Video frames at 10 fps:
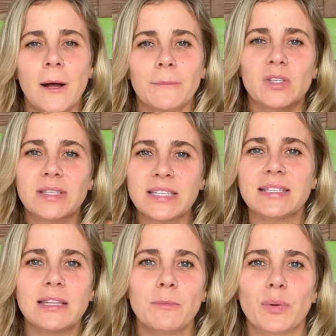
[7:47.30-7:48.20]
so this
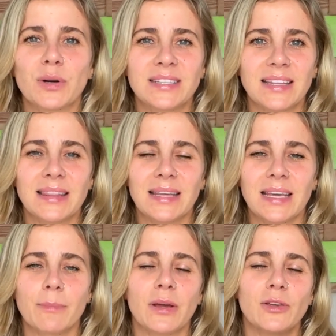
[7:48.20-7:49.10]
is the important
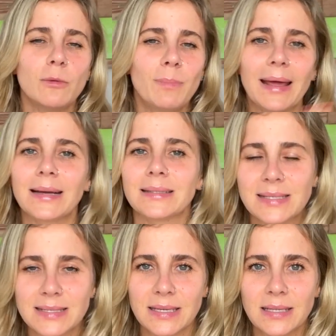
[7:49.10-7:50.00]
thing. By you playing the
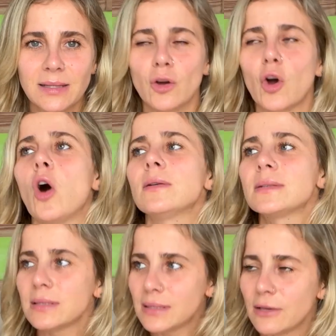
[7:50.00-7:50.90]
scene, you
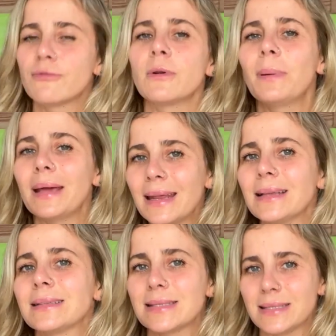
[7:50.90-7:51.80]
constantly
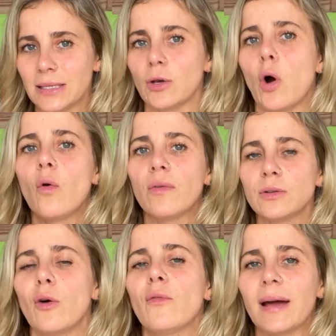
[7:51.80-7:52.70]
repeating the scene over and
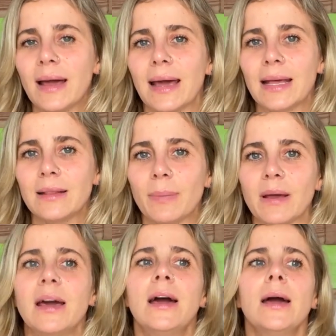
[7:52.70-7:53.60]
over again
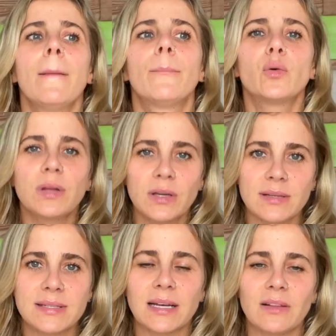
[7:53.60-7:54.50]
by putting
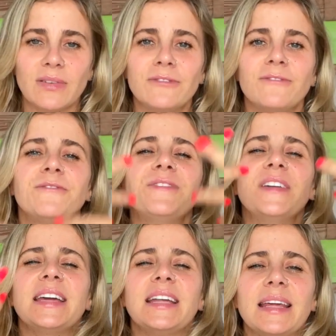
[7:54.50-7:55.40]
yourself and
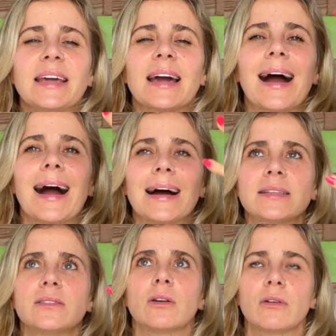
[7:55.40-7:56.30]
feeling
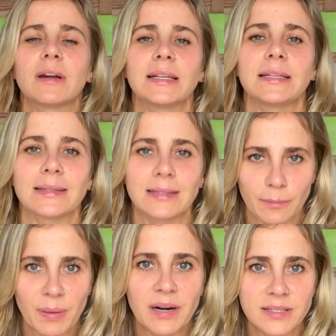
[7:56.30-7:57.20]
as you already that
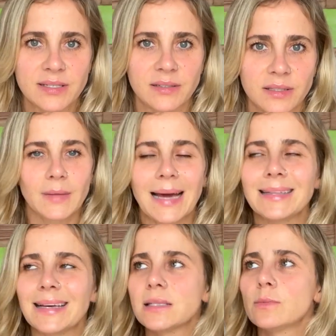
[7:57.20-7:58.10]
that person. And
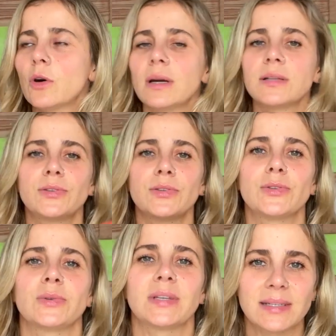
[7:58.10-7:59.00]
as more as you
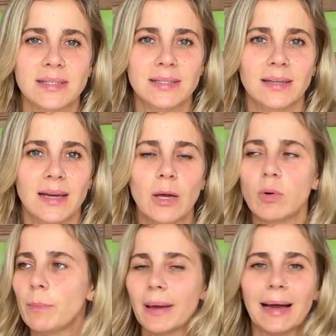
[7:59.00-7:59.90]
do this, it
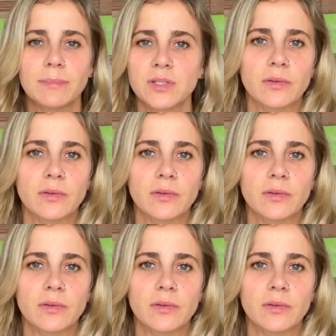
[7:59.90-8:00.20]
will becomes your